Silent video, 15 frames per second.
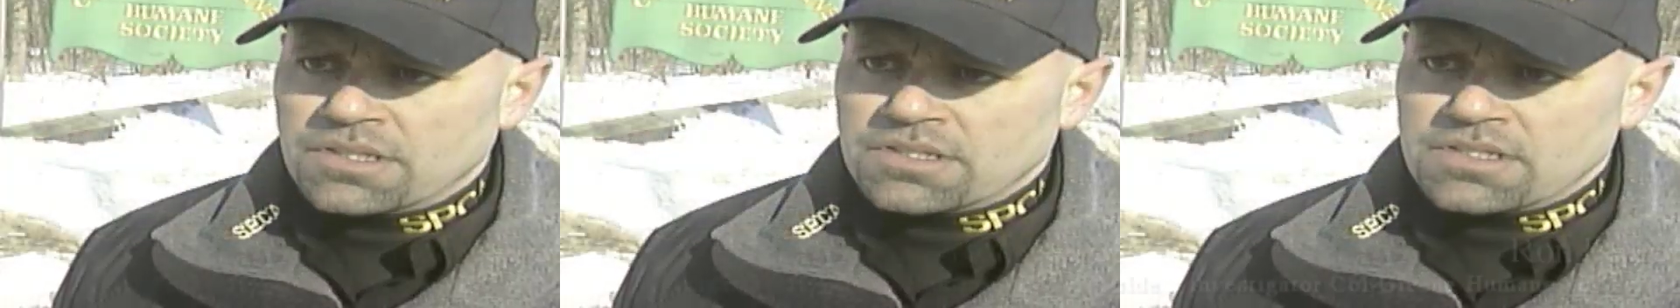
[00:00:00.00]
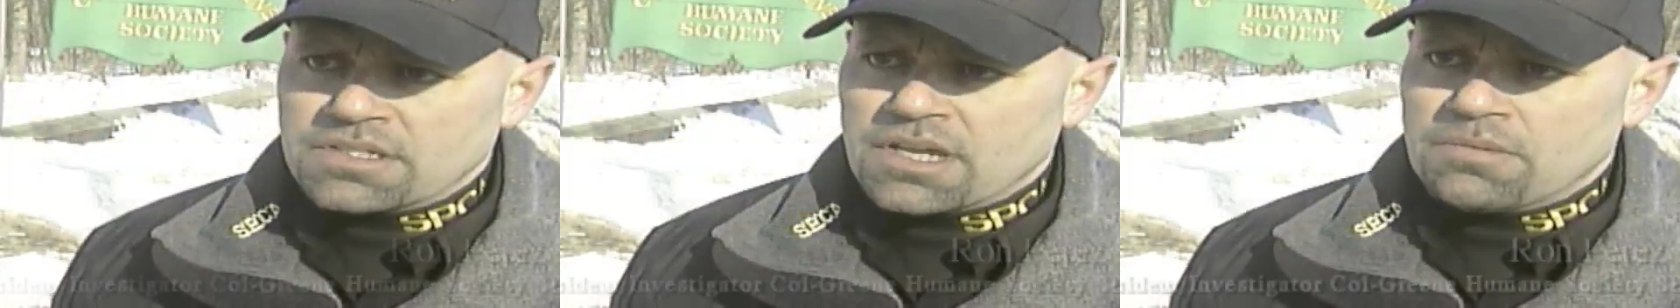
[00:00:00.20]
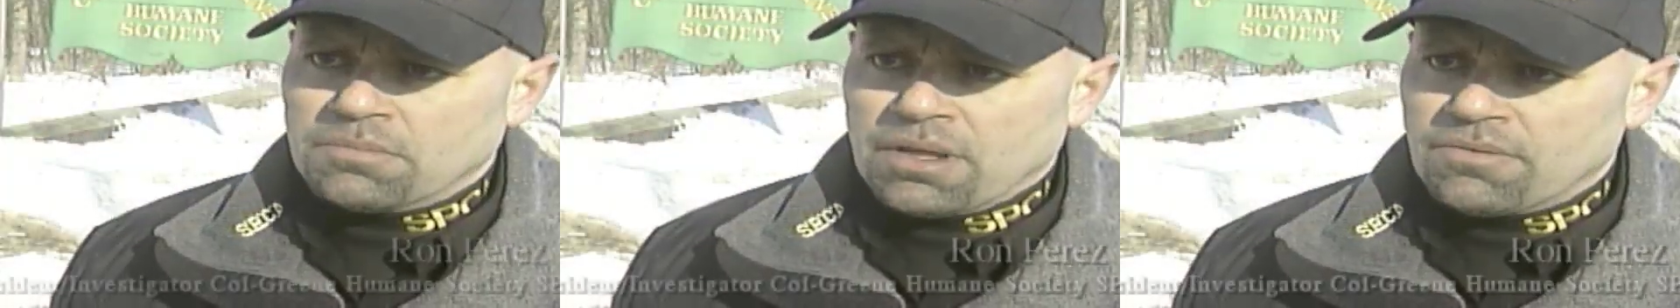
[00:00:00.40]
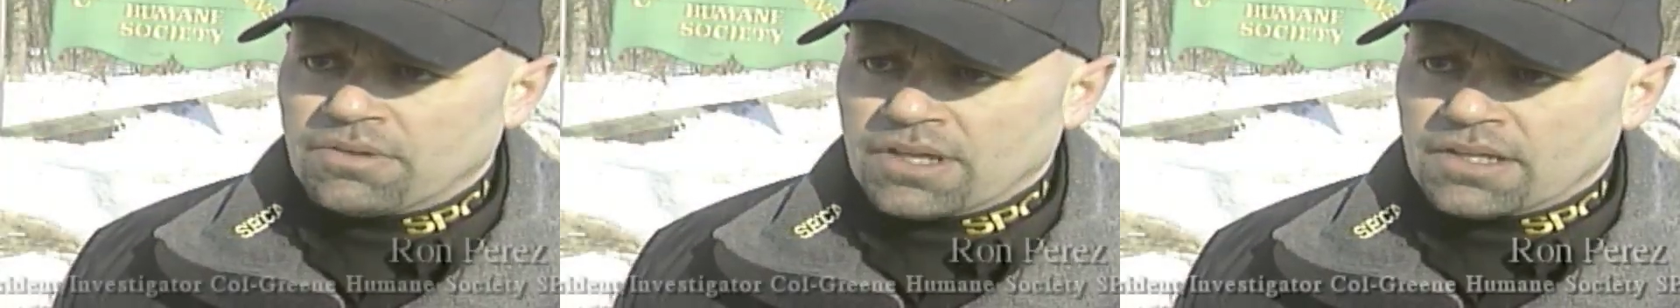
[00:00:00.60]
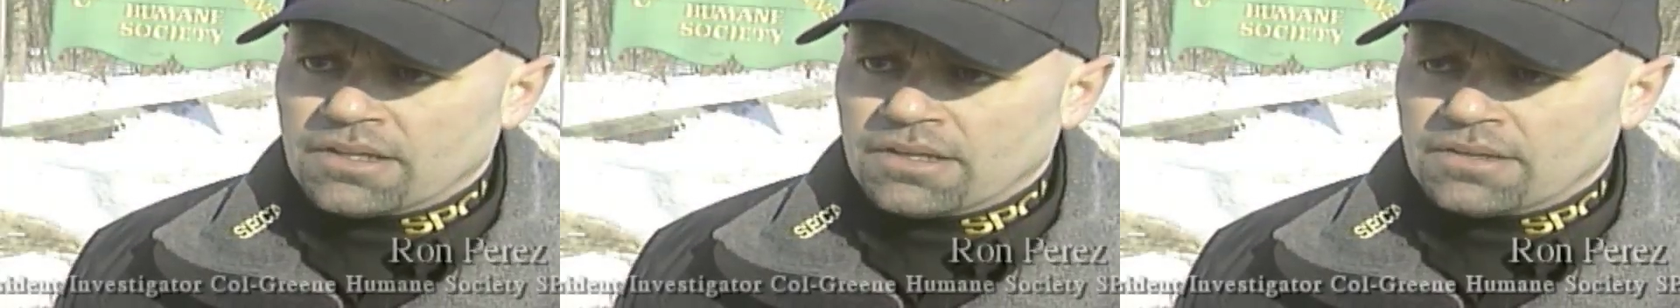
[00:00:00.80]
at the same level
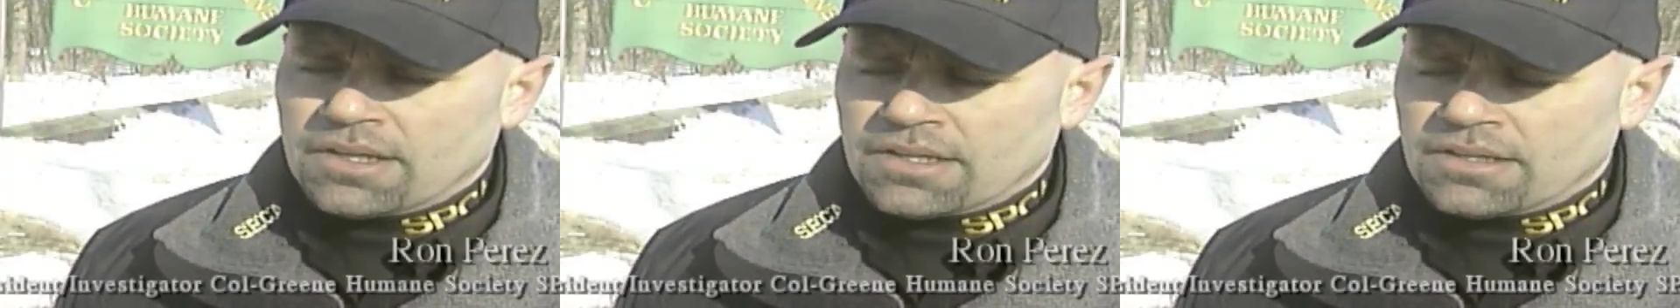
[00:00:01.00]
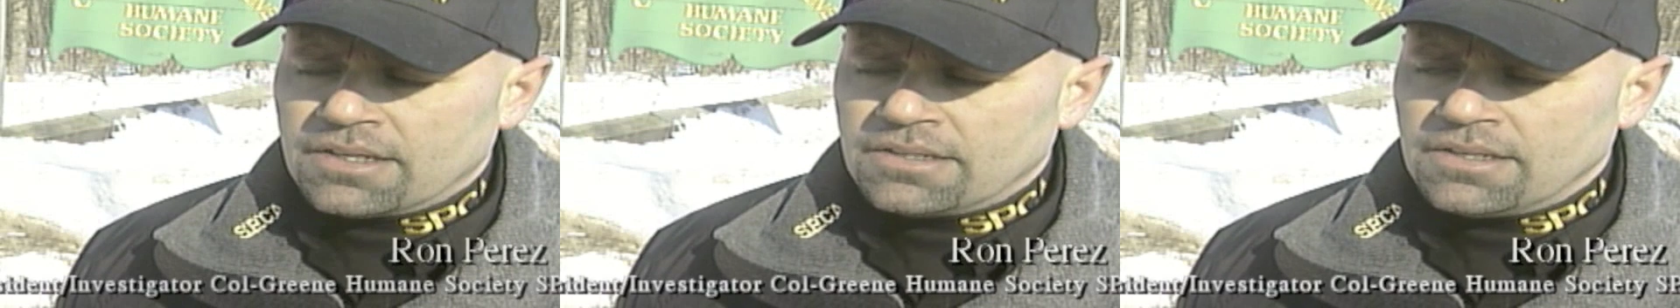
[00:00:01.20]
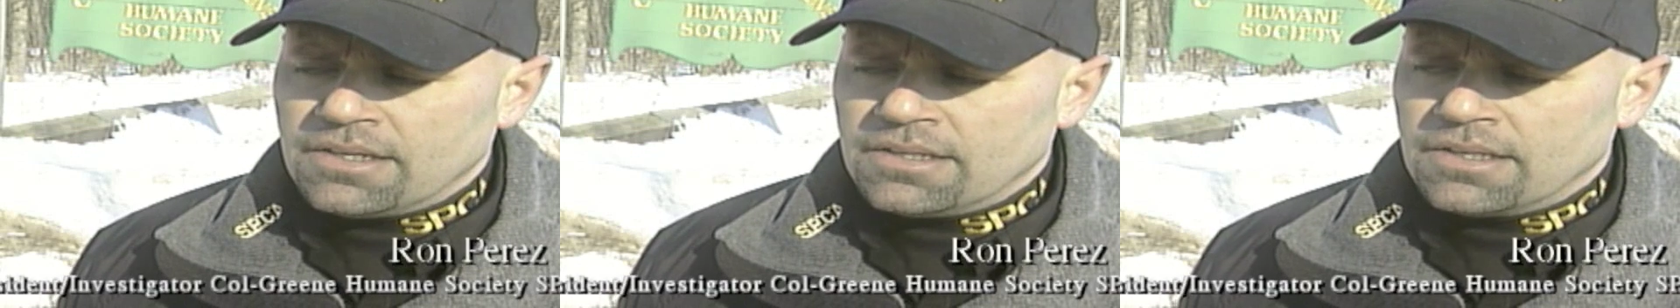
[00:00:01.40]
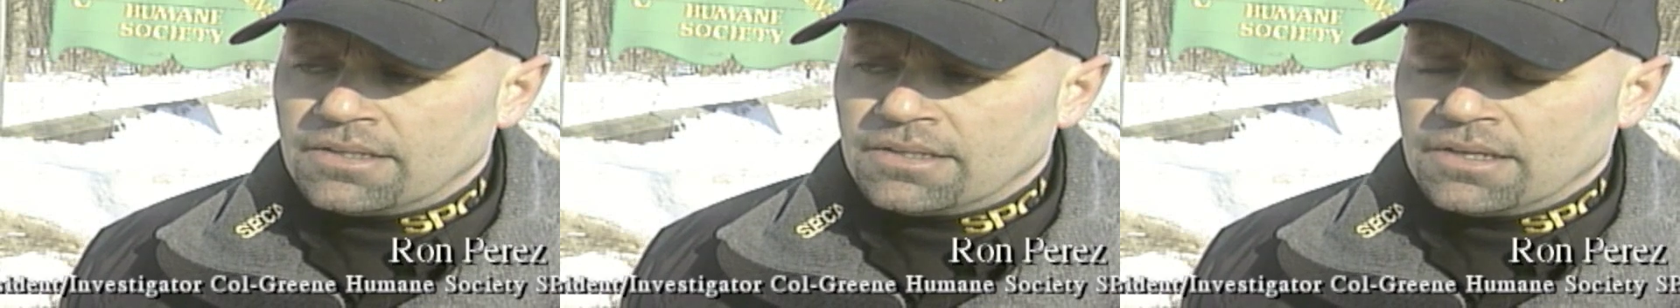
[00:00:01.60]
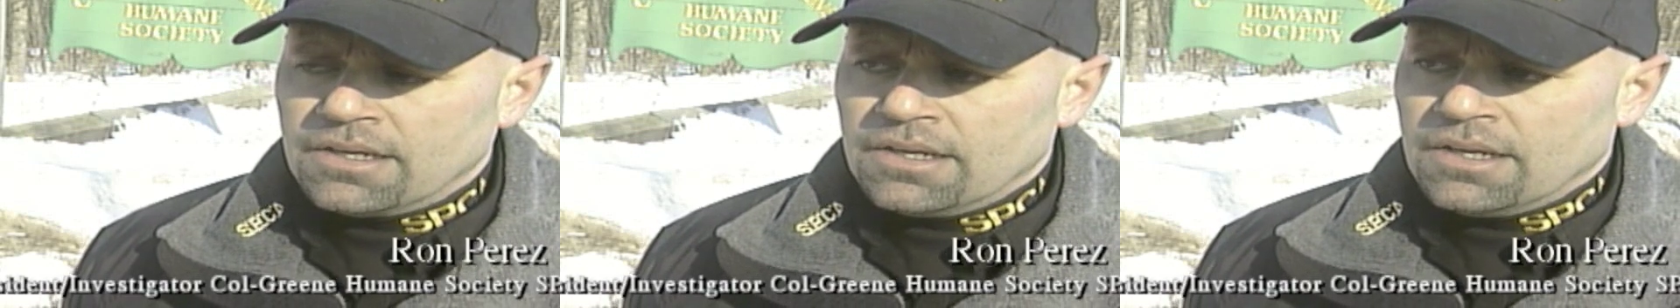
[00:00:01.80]
that, that they needed.